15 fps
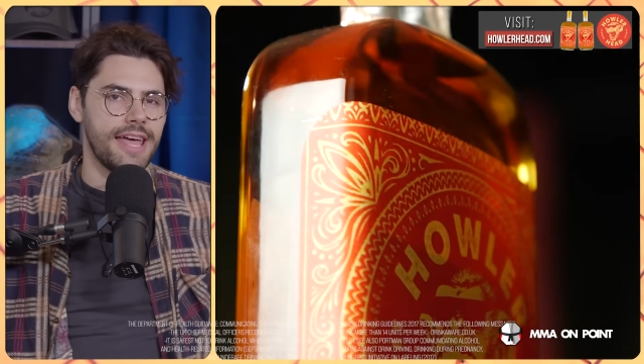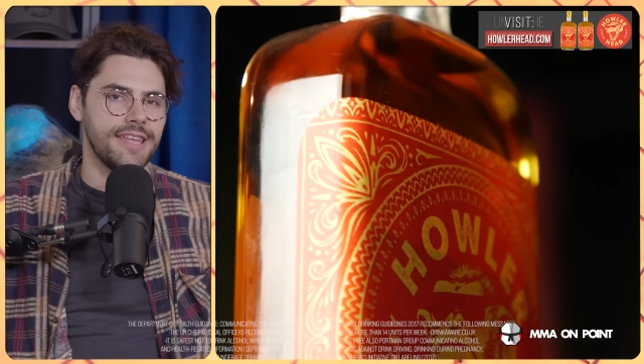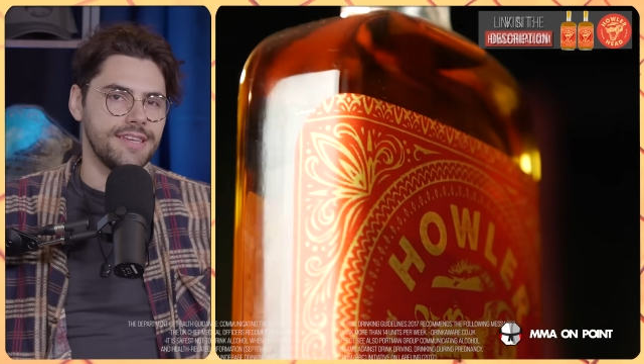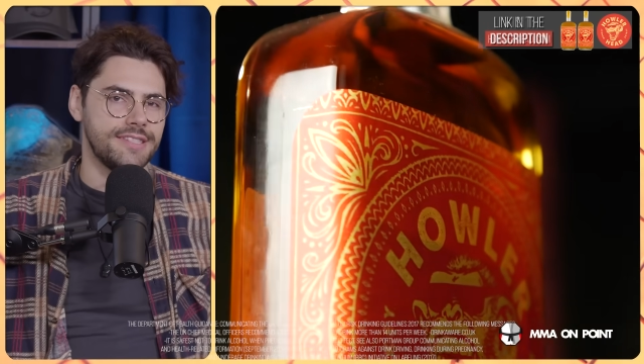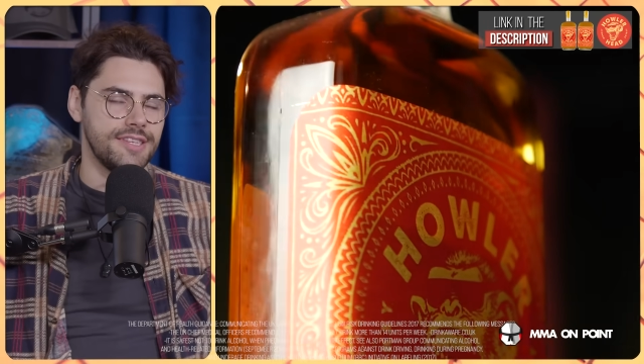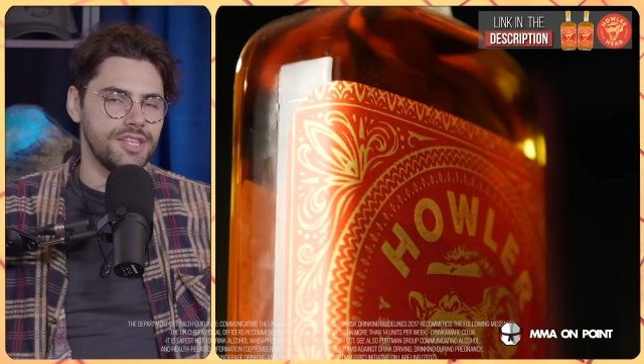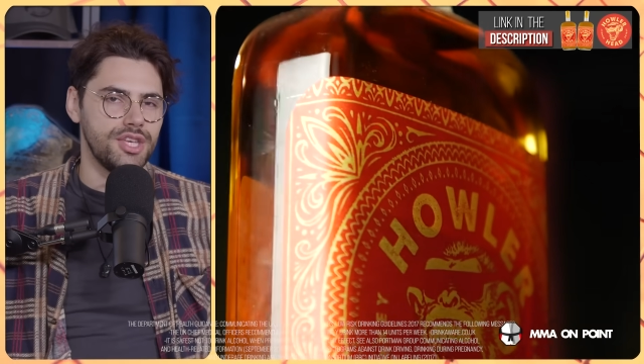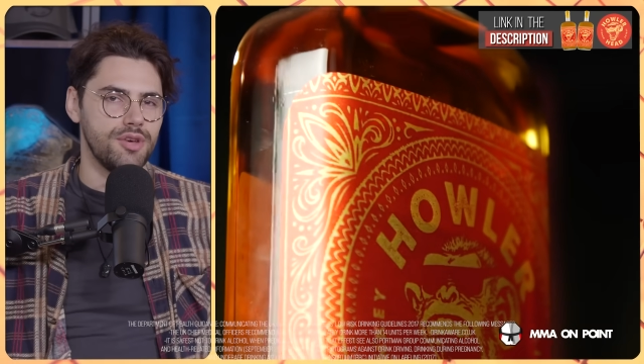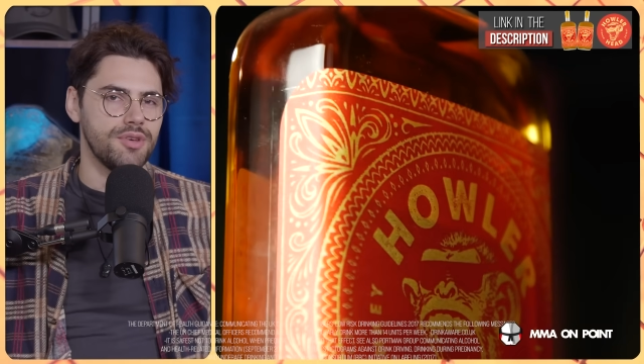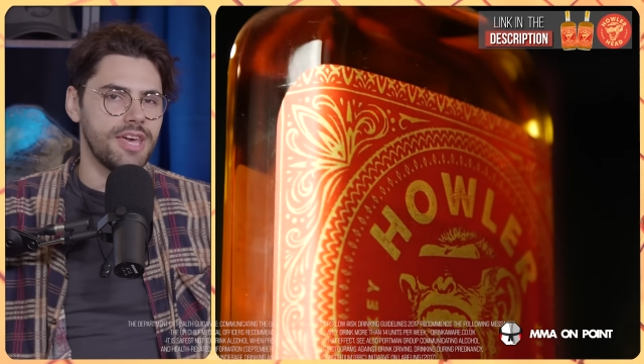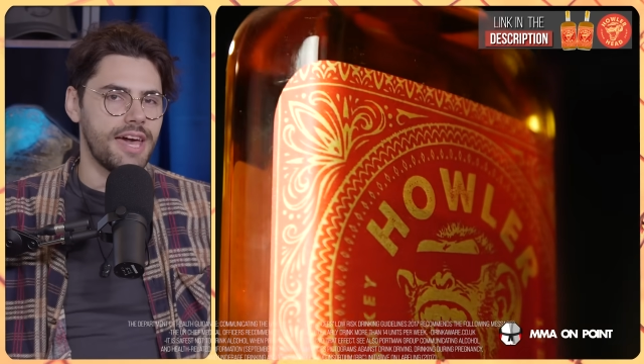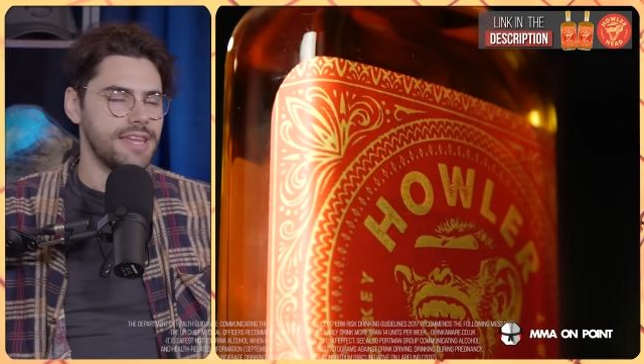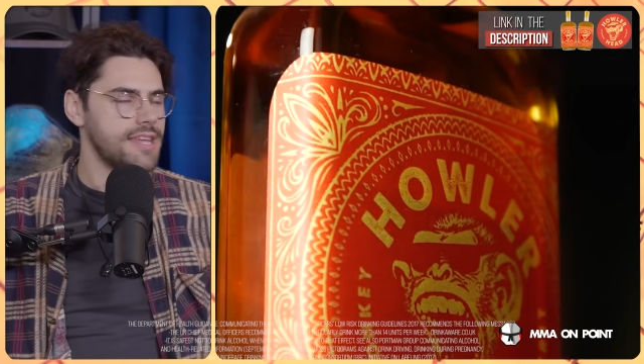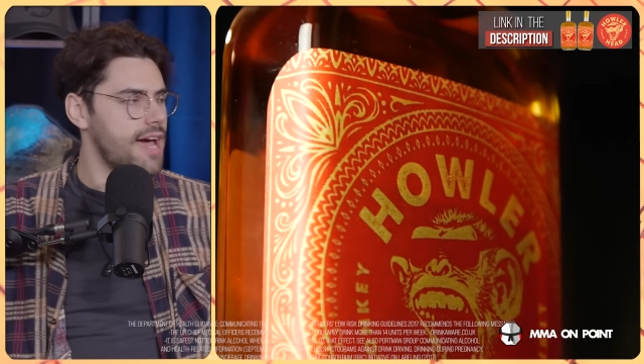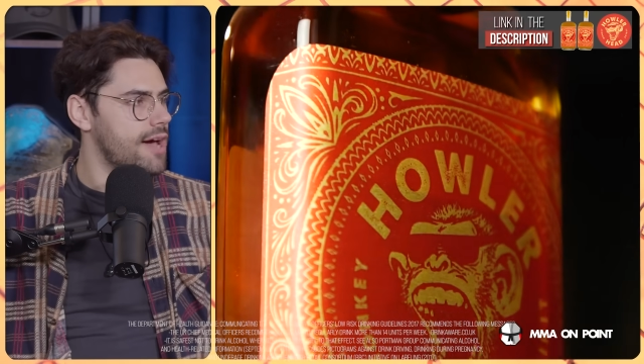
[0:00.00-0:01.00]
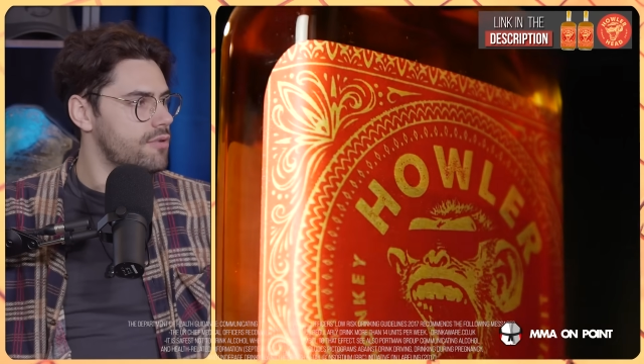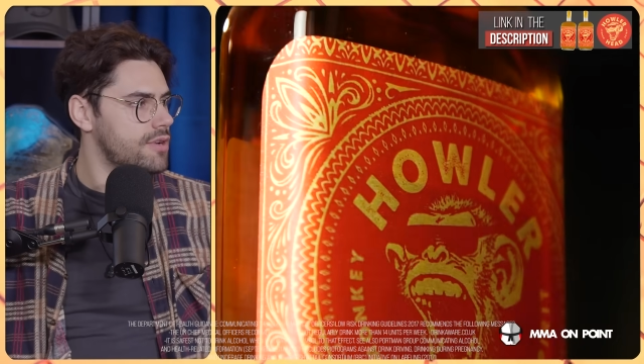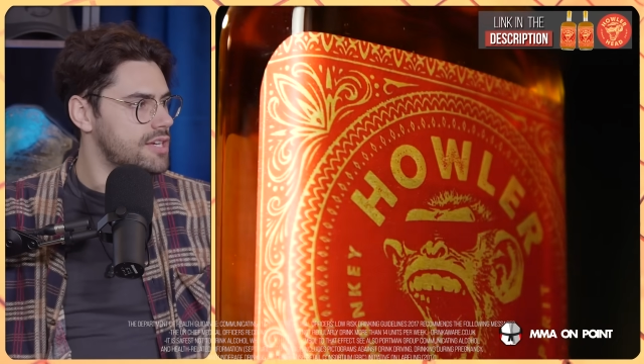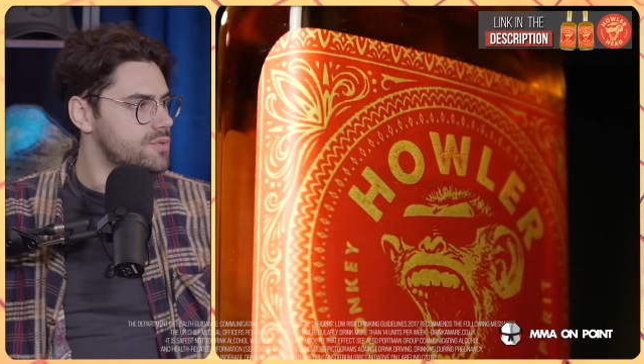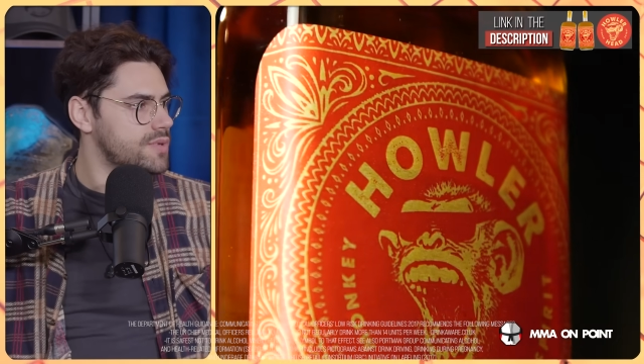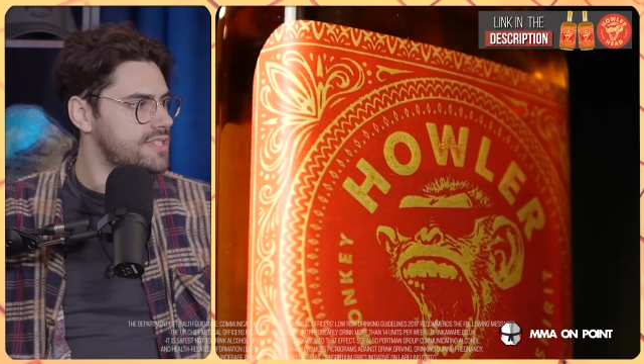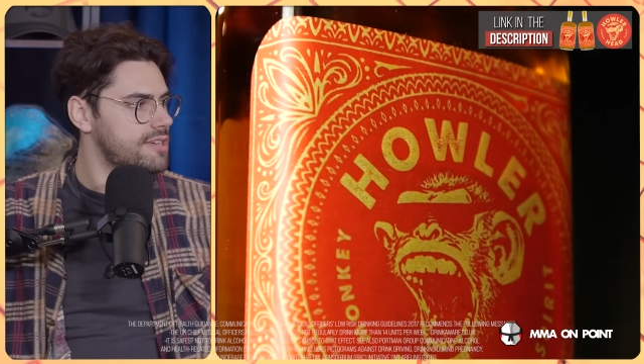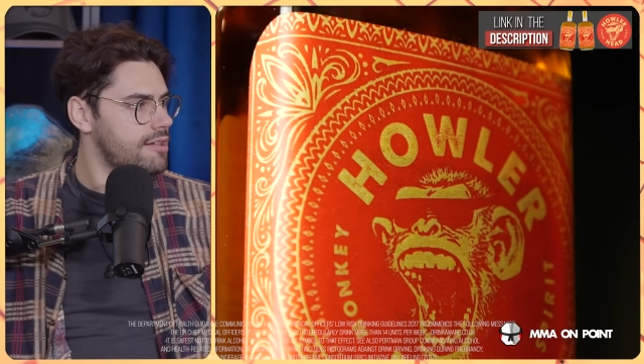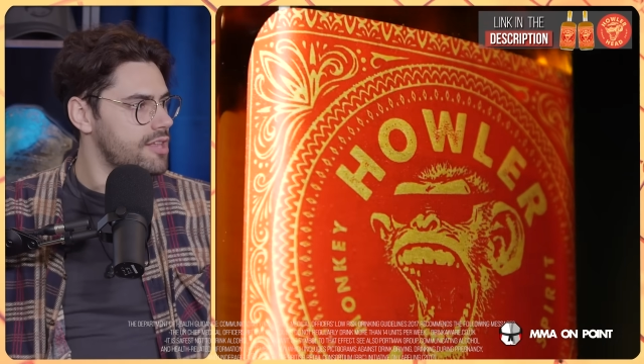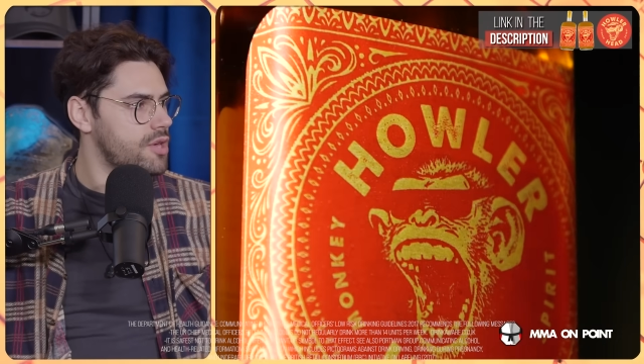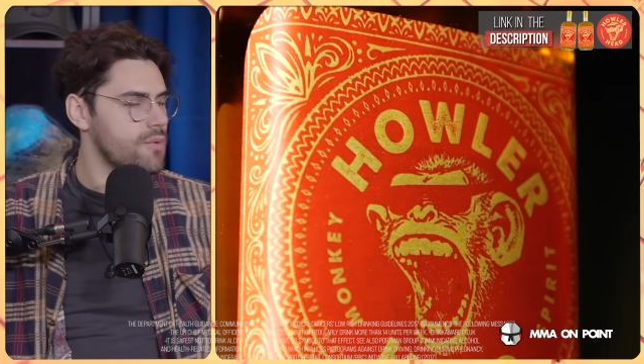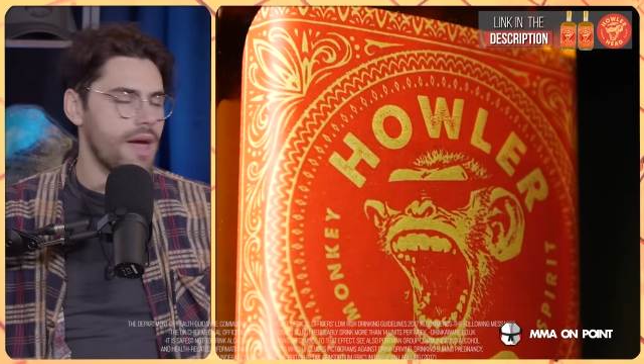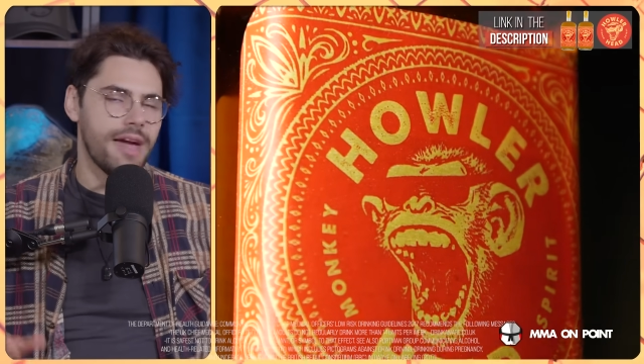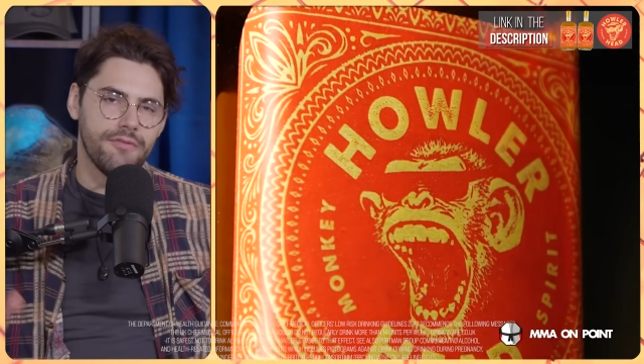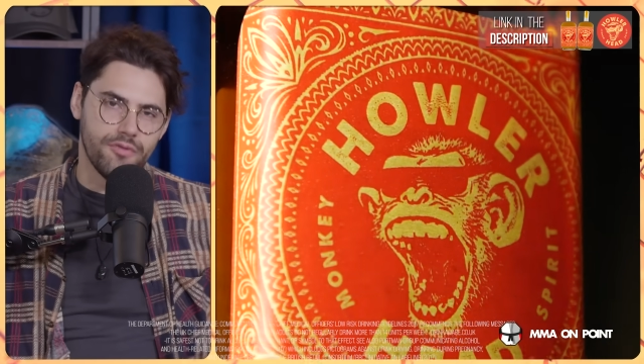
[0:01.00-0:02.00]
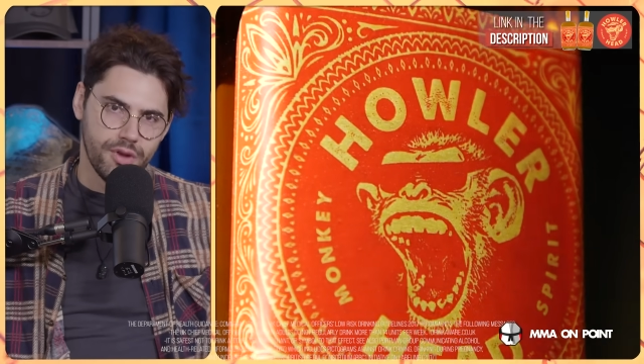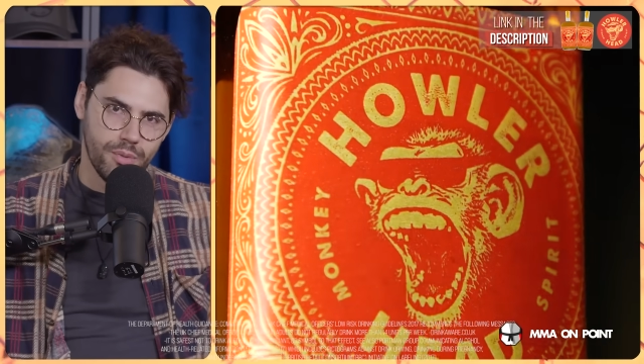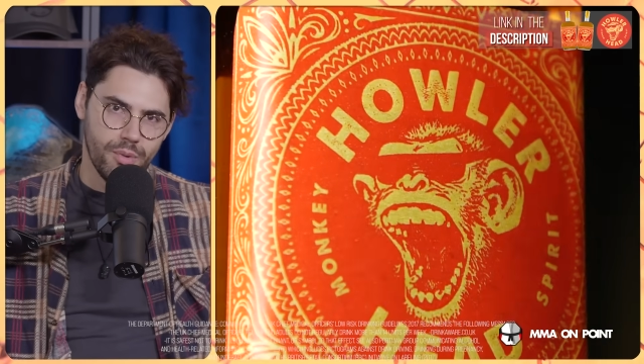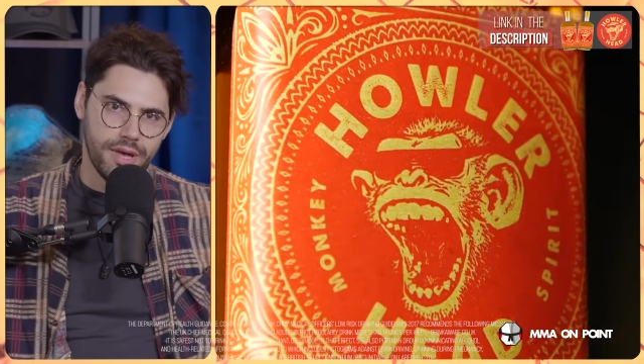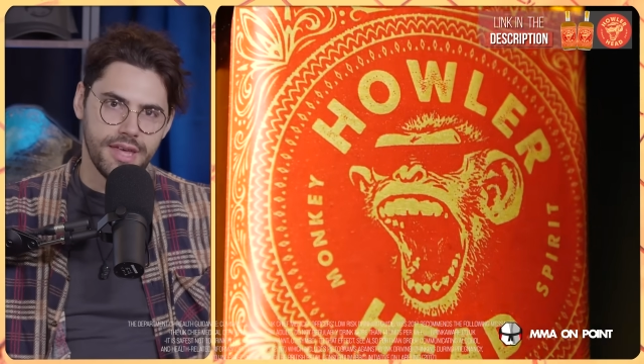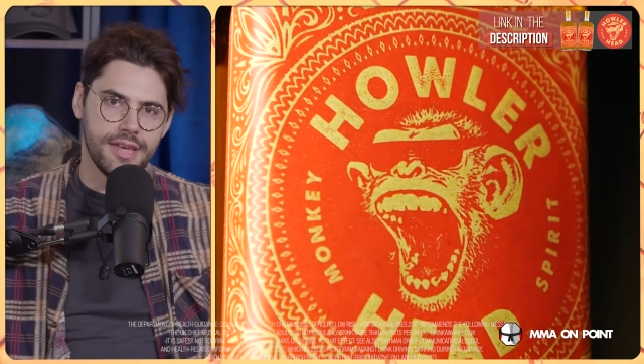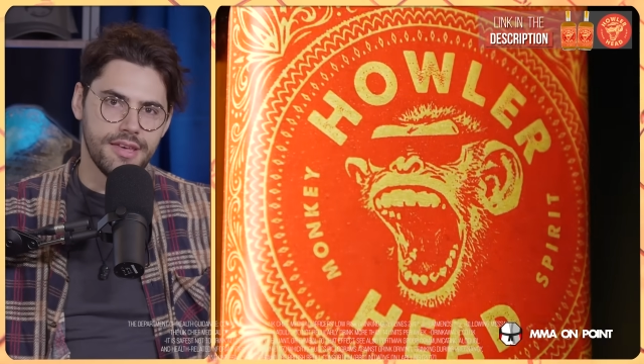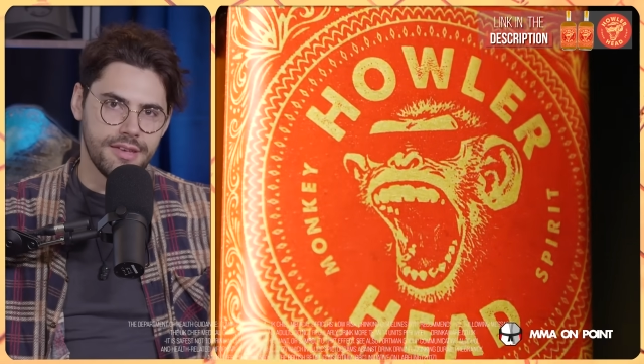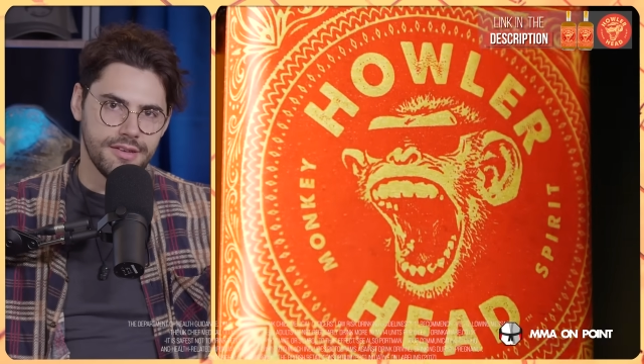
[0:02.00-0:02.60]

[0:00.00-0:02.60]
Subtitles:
Head, it's in the UK now, as we tell you every week.